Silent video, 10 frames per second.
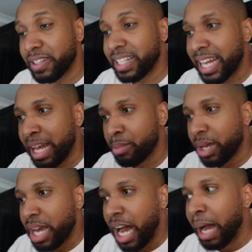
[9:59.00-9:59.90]
filler cap.
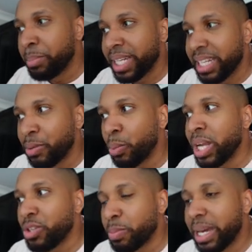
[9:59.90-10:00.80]
I mean,
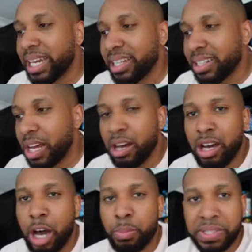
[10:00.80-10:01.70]
when you're paying
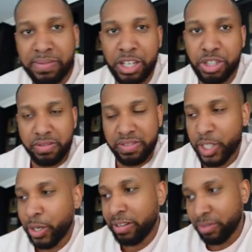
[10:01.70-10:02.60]
upwards of 150
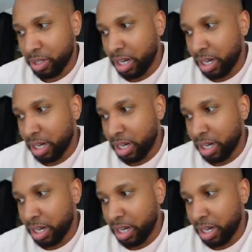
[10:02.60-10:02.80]
grand for a